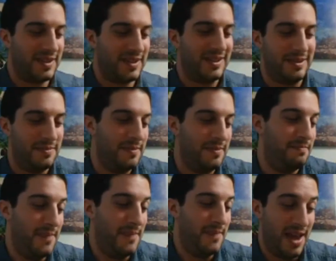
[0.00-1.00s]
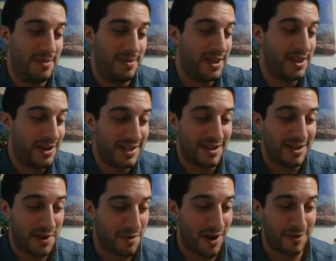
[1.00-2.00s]
maybe there is something wrong with your
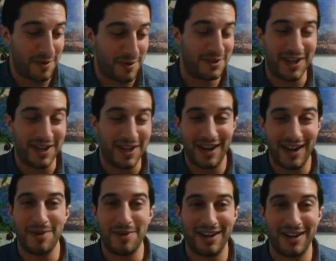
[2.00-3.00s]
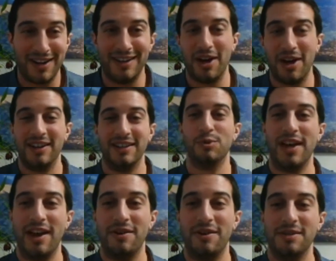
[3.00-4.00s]
tongue. I'm not gonna rule that
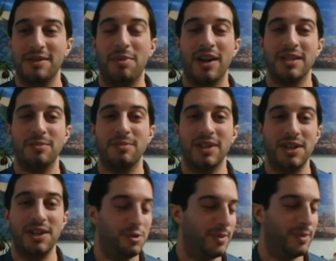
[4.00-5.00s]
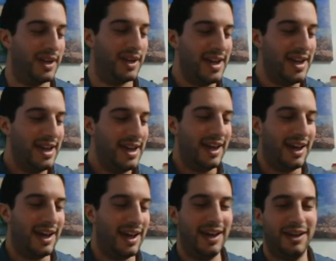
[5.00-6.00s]
out as a possible issue, but
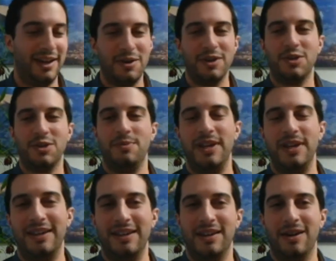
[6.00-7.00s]
it could also be,